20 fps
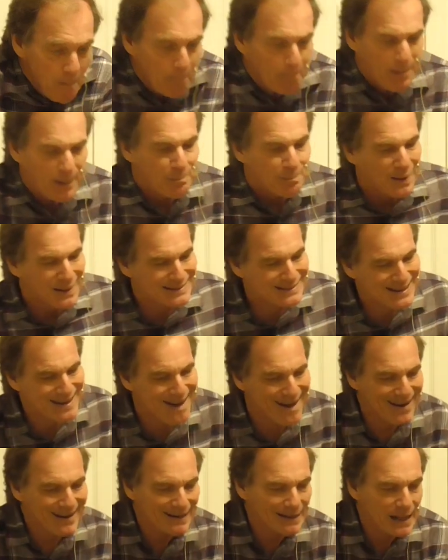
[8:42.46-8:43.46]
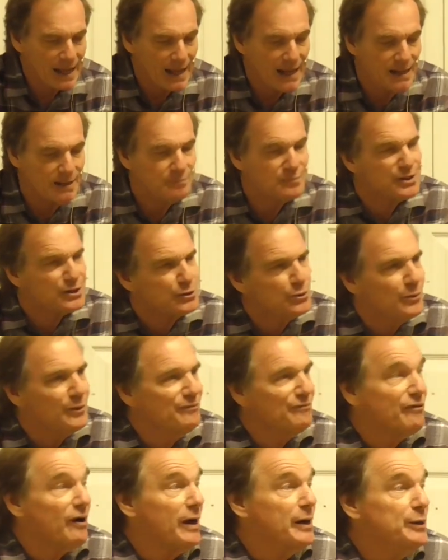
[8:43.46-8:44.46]
But my title aims to
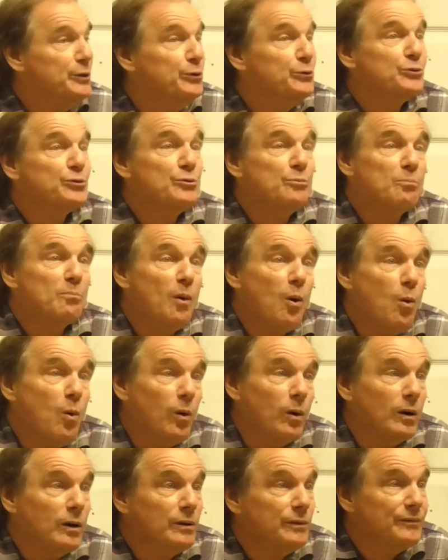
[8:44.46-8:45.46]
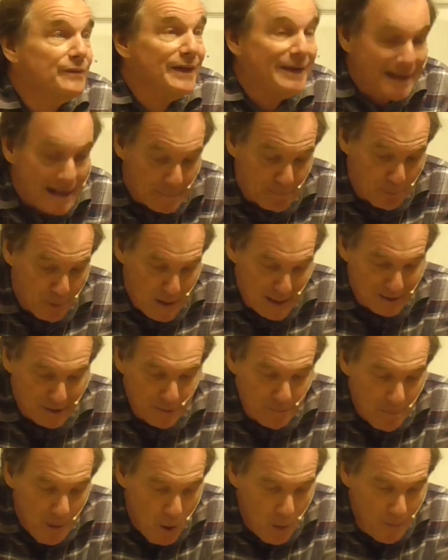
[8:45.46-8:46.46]
invite you to more than that
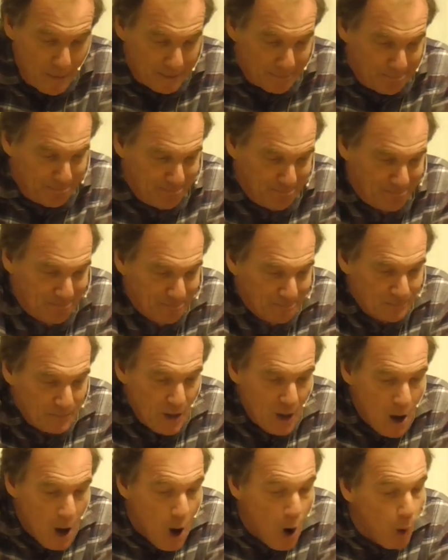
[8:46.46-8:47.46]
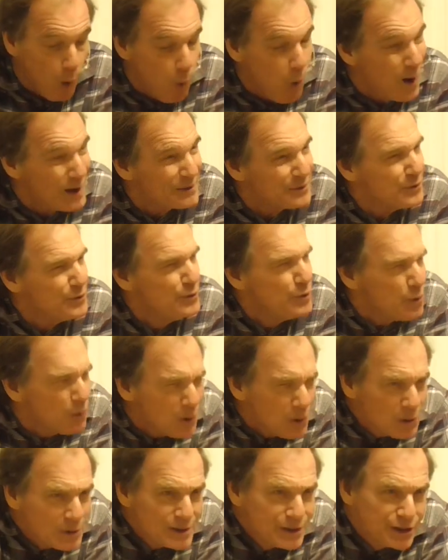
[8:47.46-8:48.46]
present moment. What
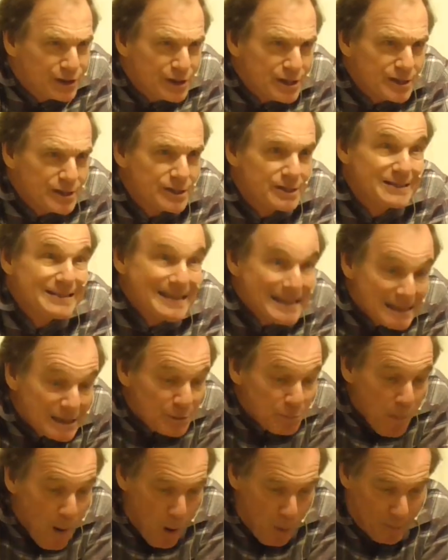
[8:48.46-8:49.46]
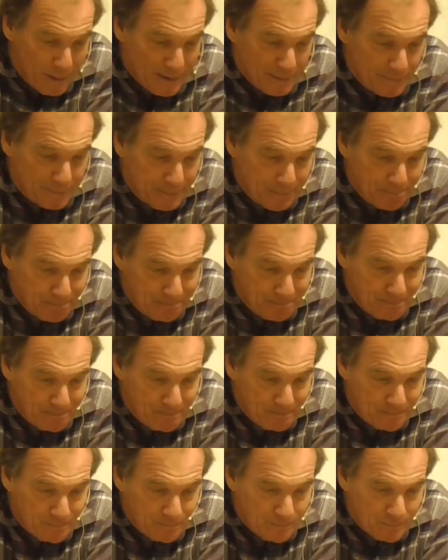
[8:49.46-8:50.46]
nourishes this moment?
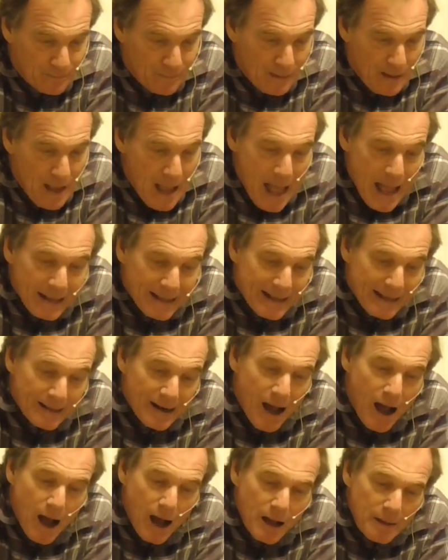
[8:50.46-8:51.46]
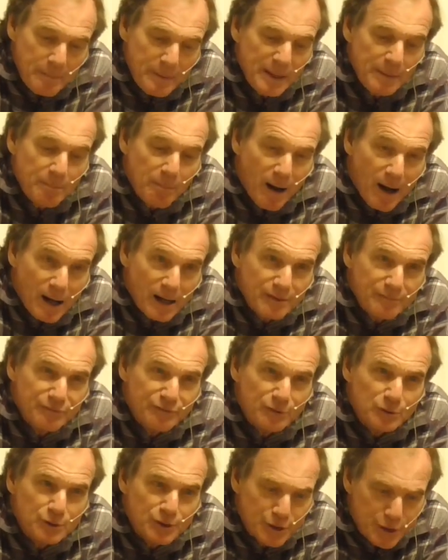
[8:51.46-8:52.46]
Can I be
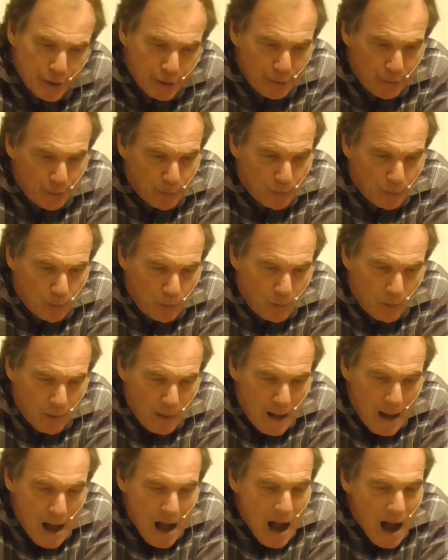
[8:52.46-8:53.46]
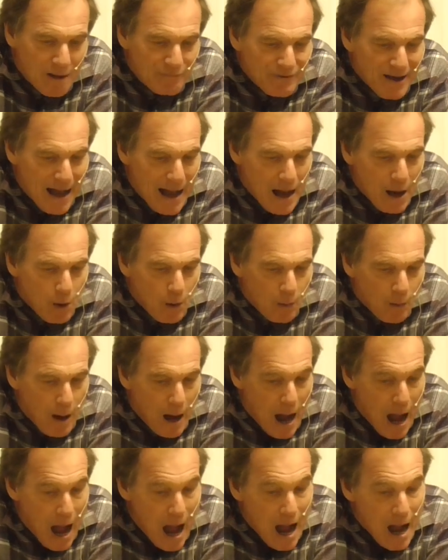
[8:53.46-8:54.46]
mindful, too, of how
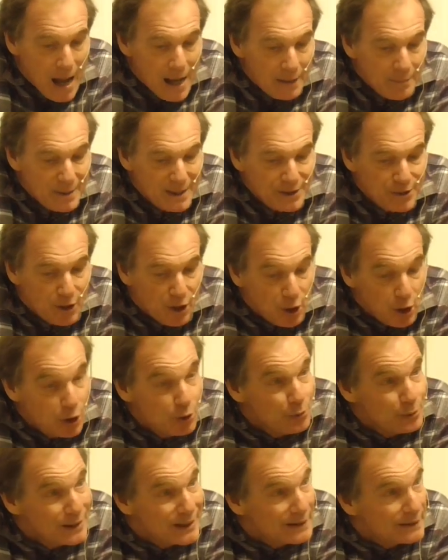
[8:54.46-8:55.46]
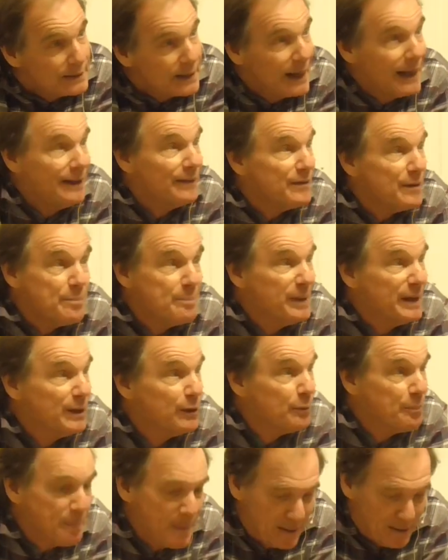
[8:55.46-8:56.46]
I am included in the
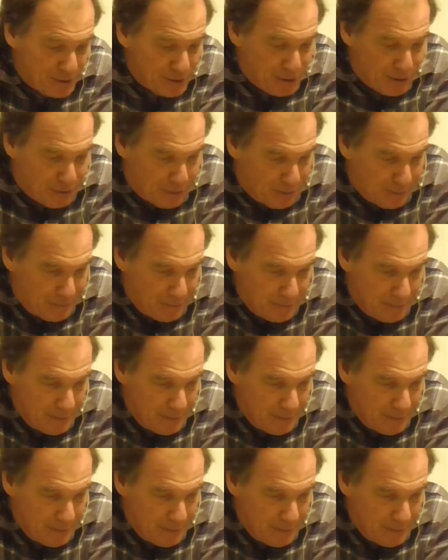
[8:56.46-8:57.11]
bigger picture?